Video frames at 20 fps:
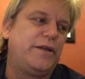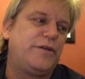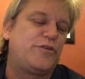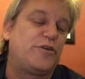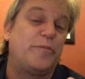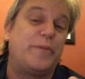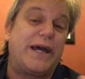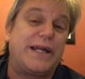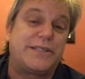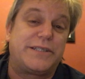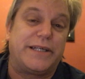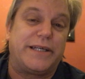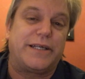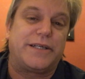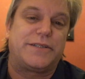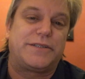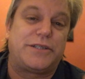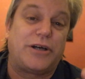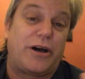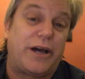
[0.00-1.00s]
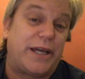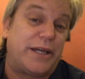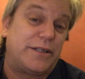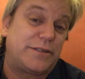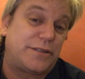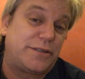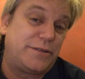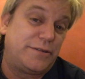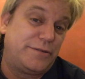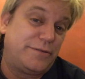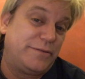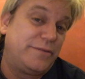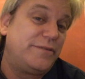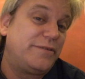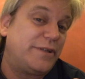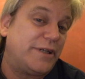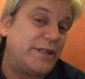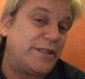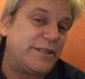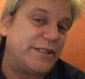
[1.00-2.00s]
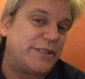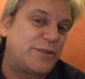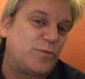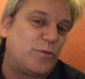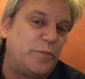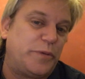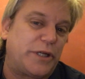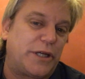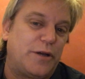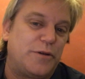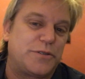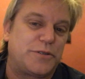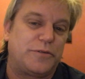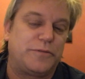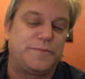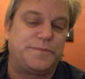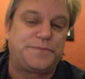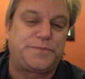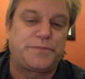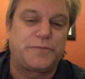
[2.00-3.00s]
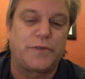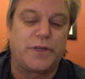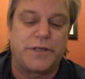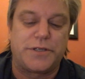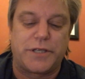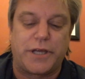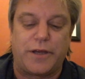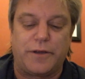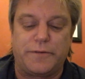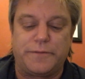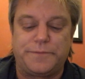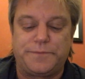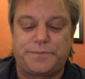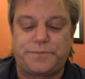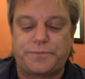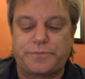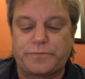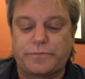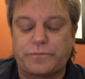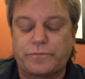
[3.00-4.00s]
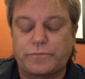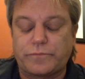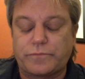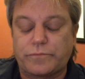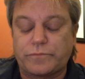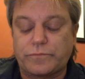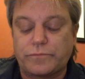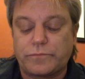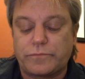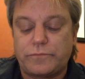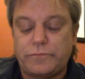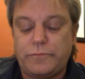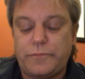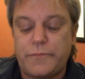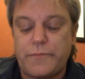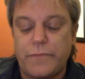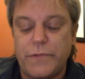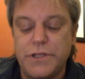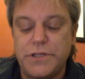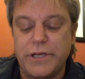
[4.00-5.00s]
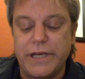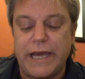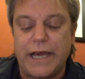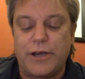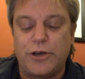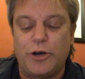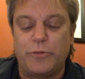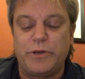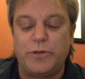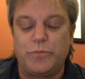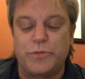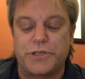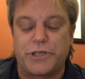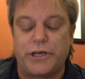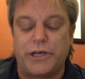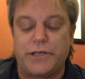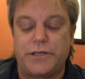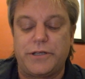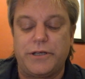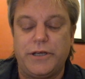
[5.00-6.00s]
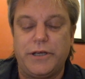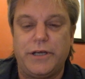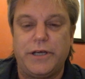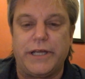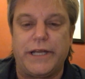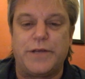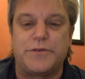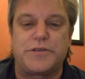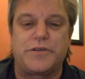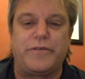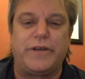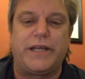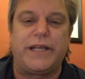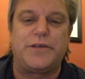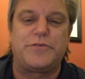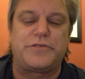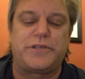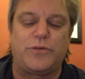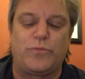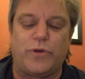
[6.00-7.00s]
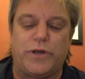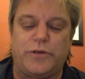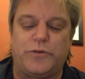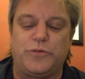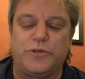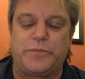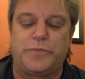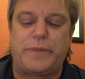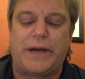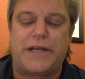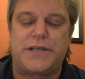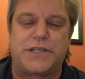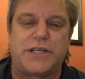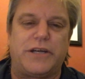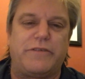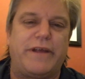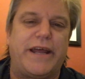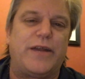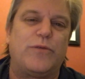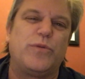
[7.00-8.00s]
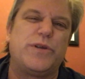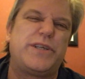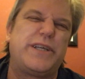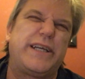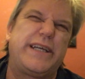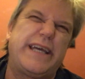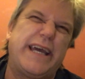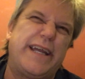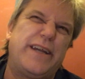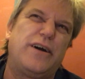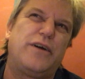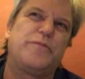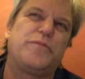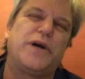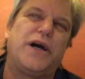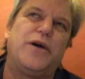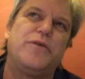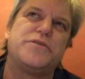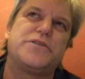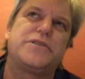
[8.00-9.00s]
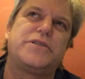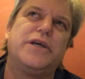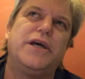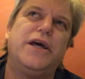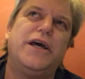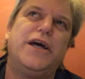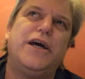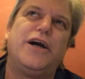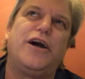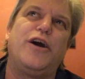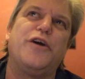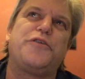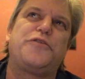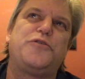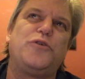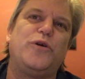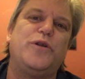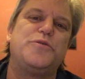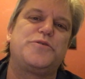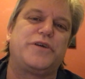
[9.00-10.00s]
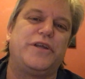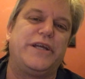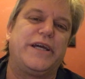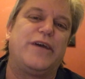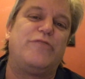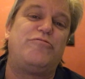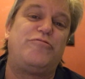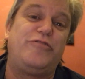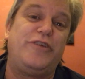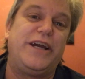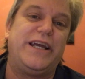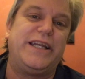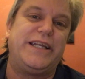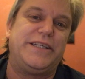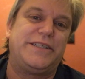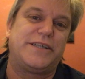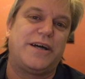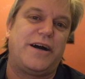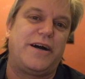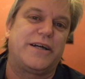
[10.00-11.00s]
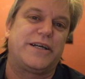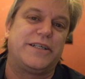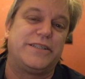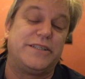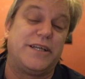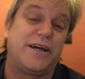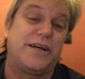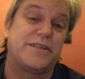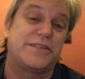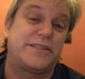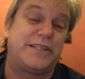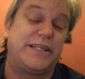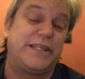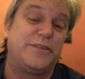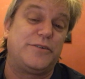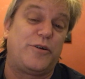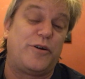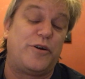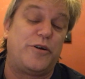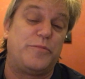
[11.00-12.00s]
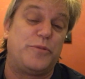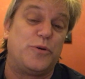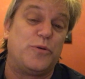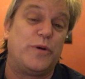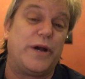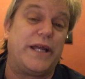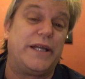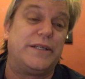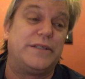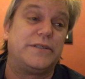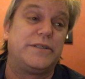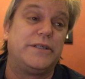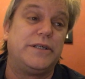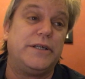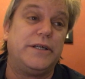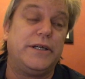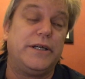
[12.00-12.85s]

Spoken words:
dramatic diet that this woman goes on. So yeah, Goblin was good. And there was a really interesting one called The Bachelorette, which again, I thought it was going to get really dark and nasty and horrible, and